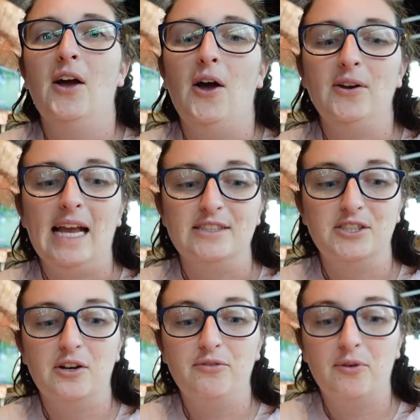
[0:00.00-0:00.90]
Okay,
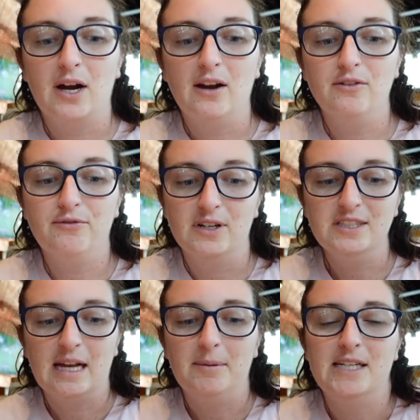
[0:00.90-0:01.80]
so for our
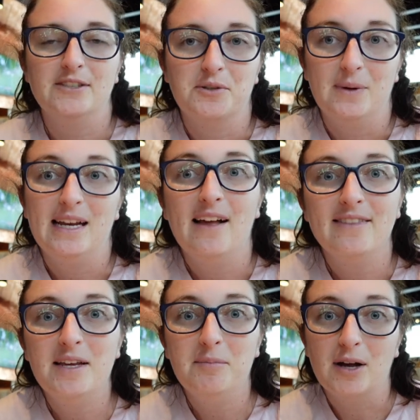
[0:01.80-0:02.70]
first appetizer, we got
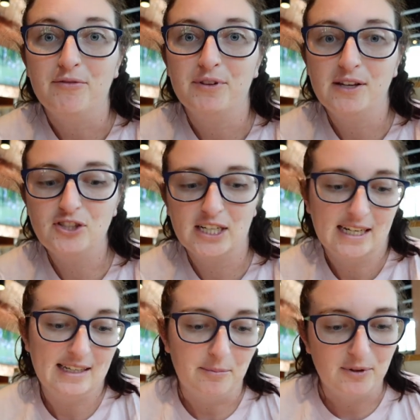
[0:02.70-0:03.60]
the buffalo
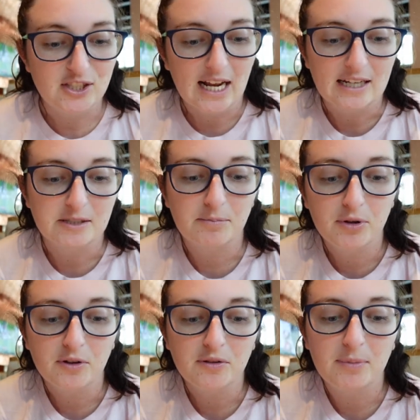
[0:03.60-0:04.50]
chicken dip, which has
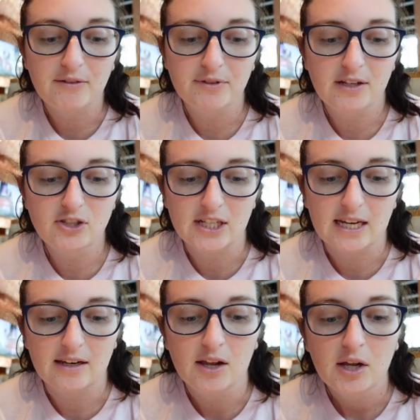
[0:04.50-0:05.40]
cold buffalo
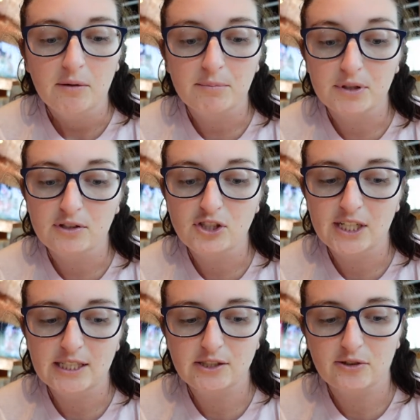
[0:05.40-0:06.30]
chicken, blue
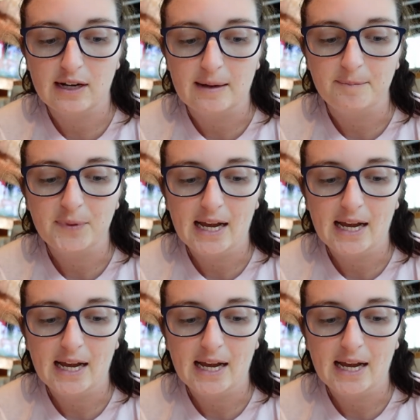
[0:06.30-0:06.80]
cheese cream,